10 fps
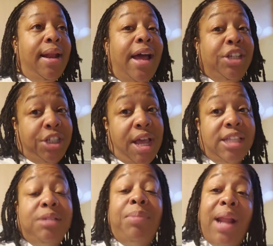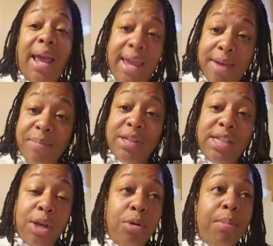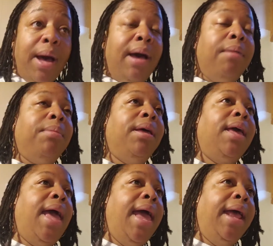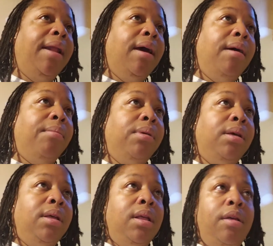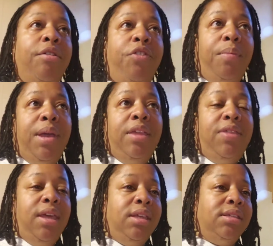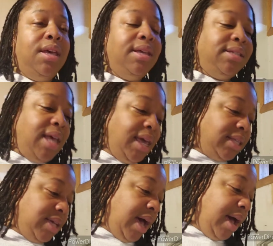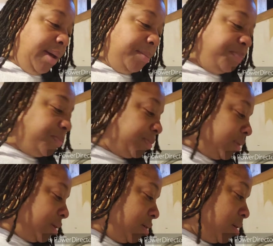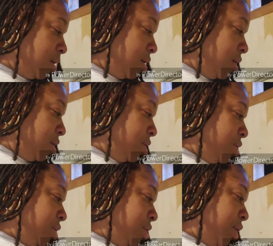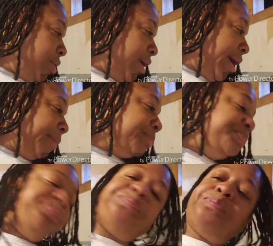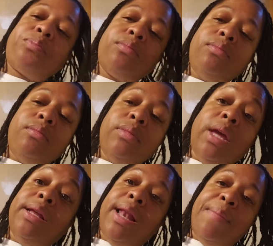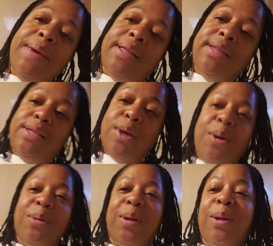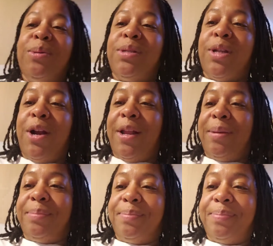Not just, but I am a single mom. And for me, things take time. So, yeah. Let me get these clothes started.